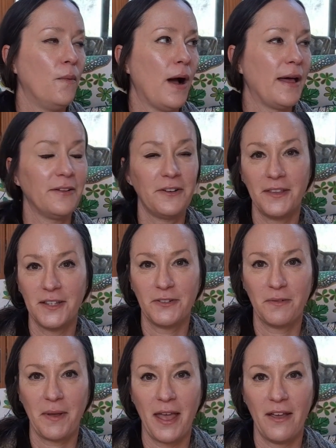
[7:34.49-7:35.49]
I learned this
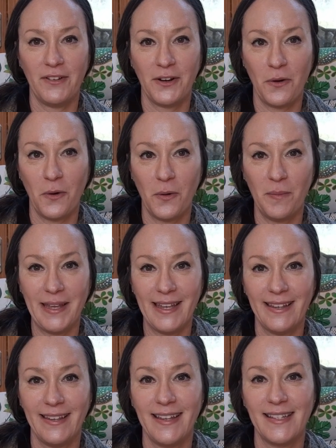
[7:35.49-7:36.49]
from Kevin
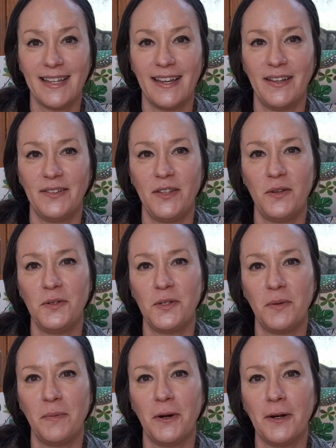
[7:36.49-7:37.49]
Colby. He's a
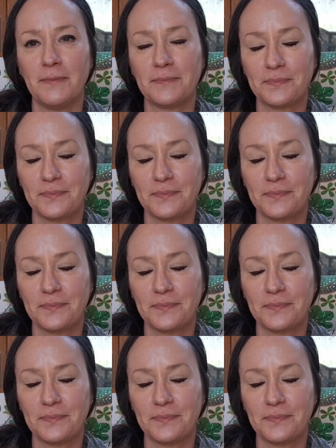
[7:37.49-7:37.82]
YouTuber.